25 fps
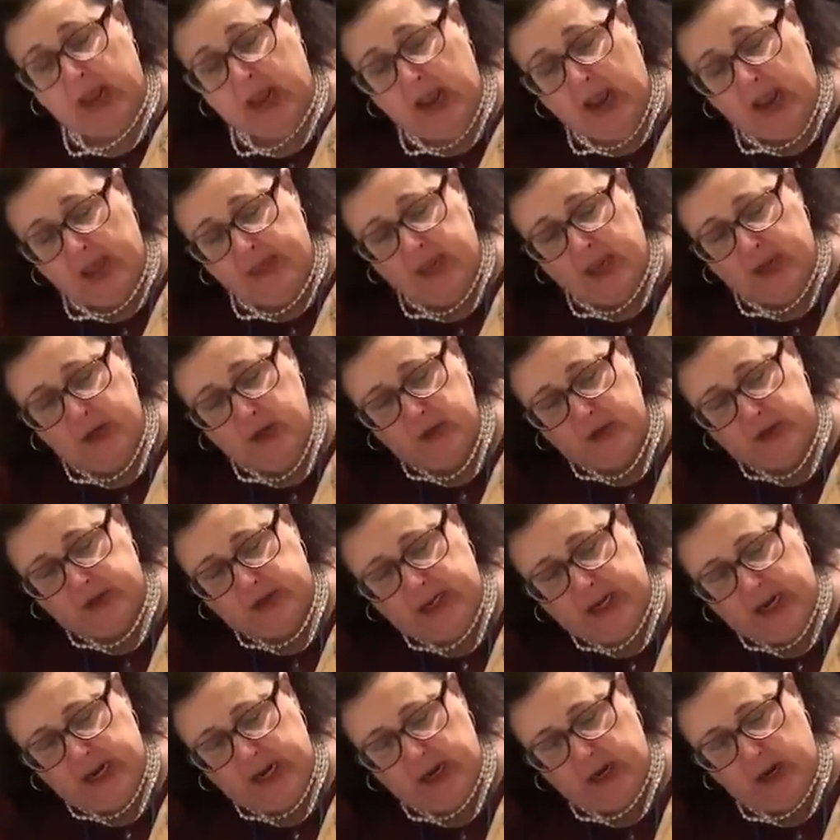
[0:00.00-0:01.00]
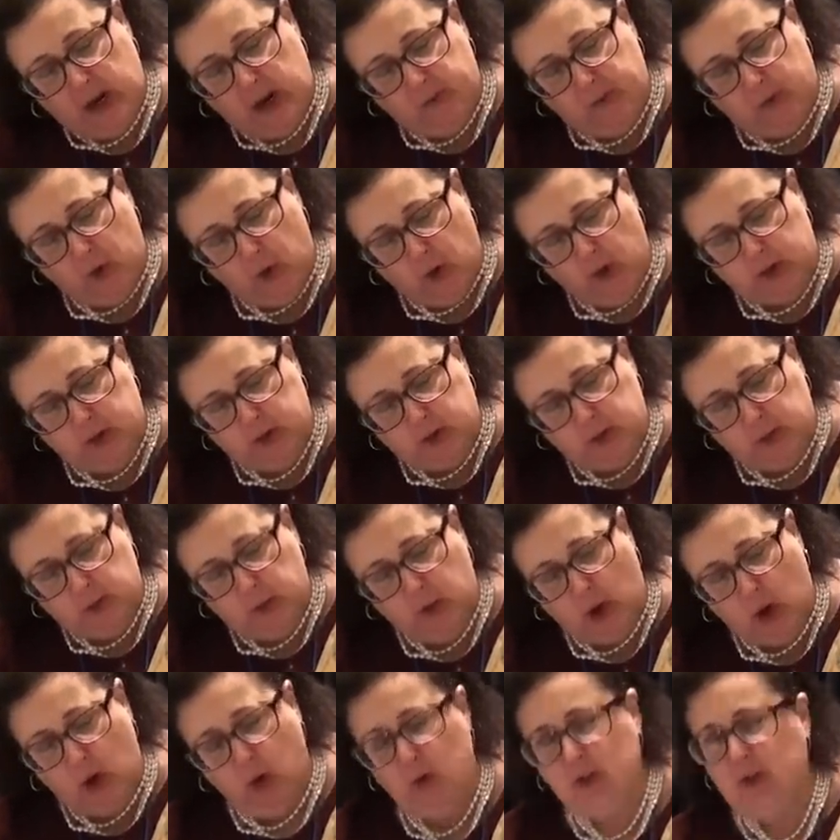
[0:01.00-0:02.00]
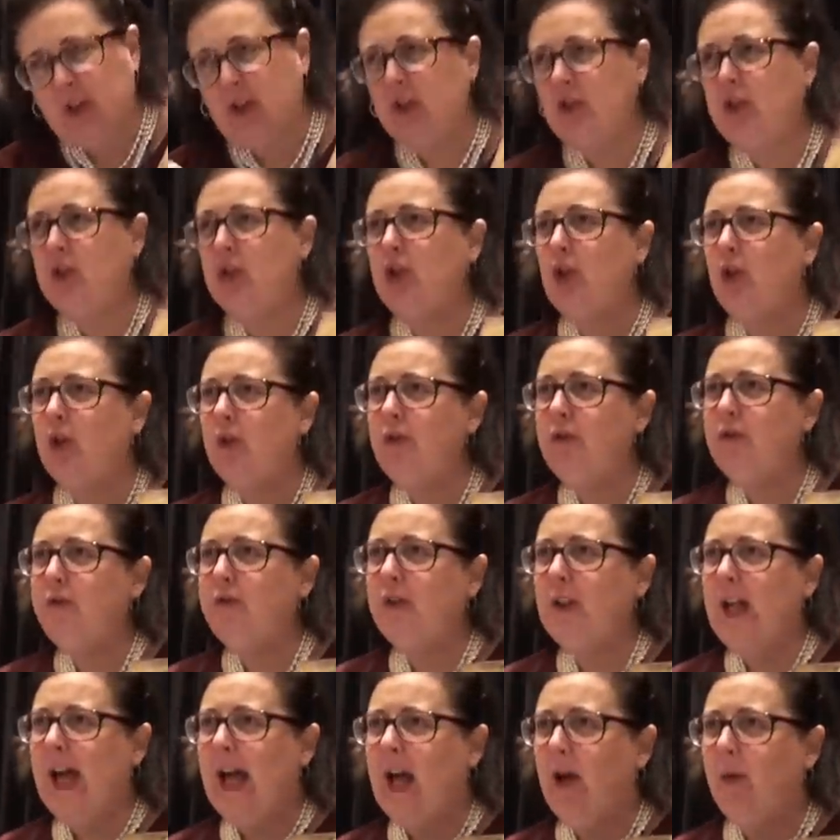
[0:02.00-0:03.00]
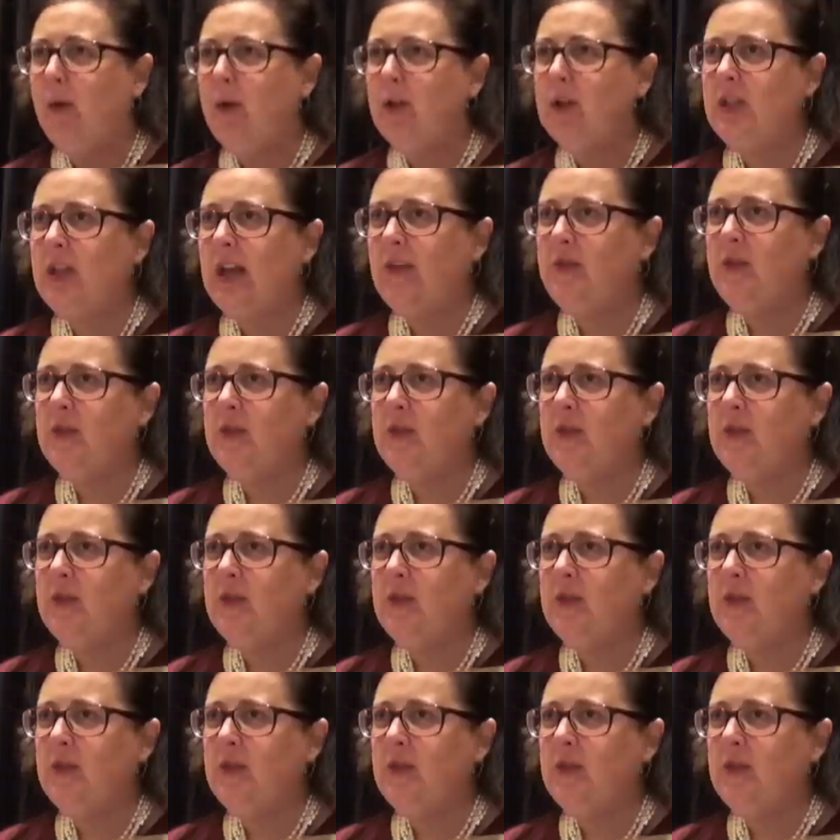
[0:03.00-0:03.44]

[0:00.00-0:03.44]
And then you're seeing, of course, the roses. Certain flowers have